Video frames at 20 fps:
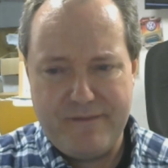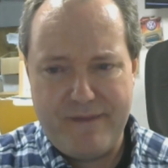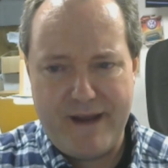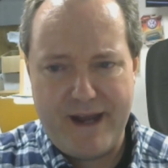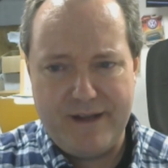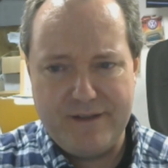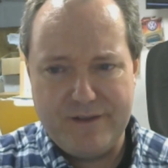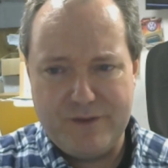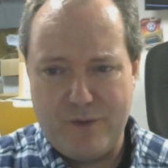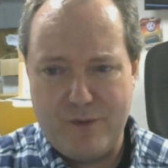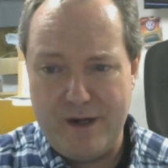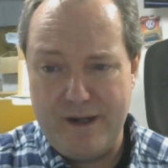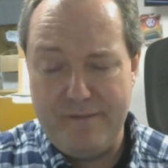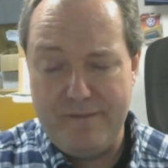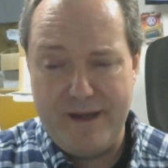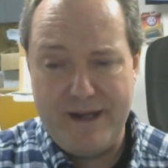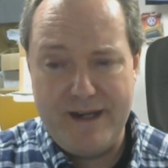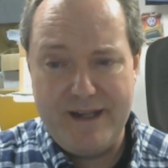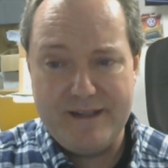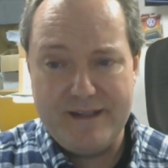about 20
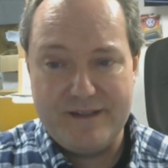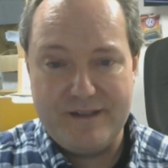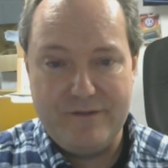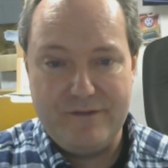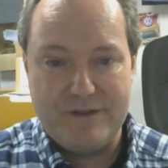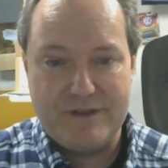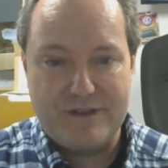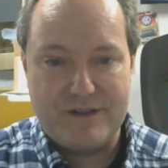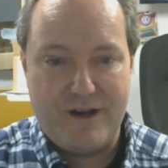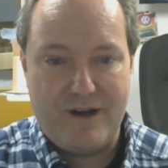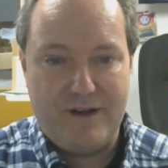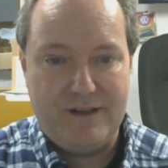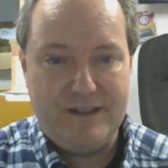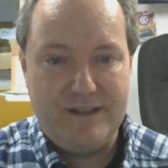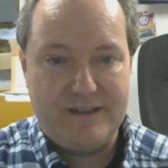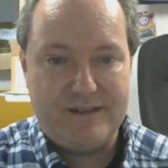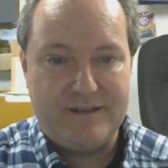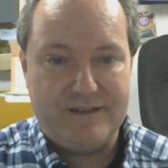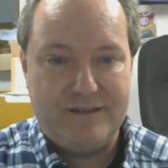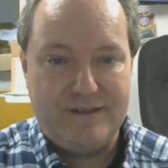minutes to install
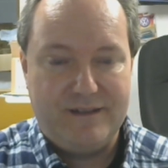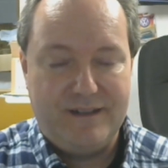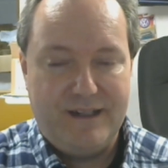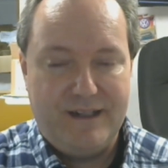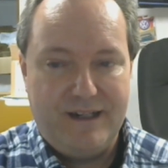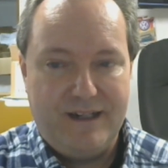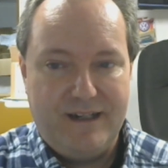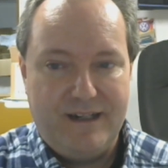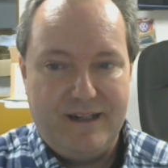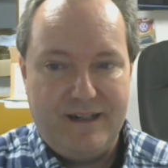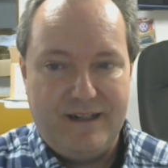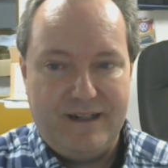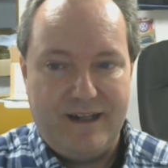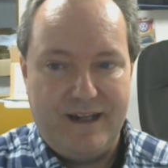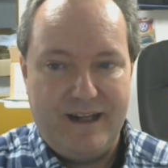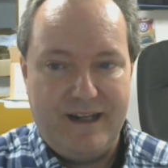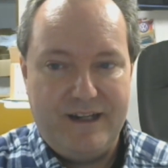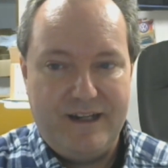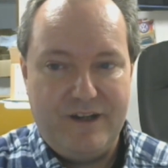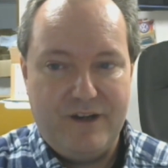it,
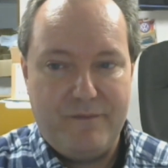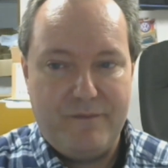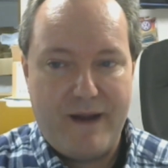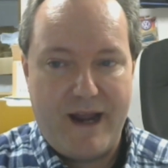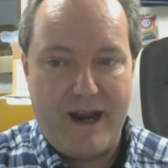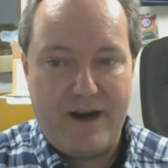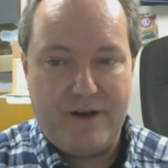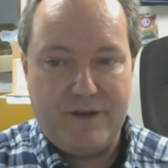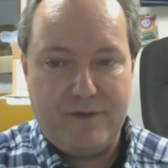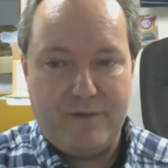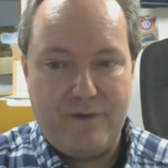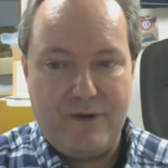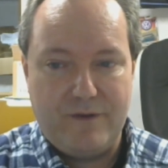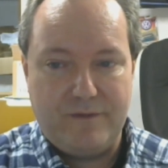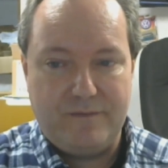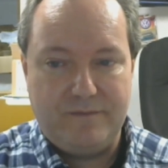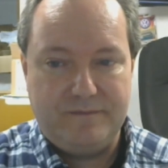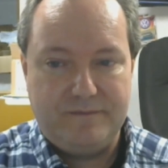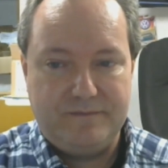and you're back on the road.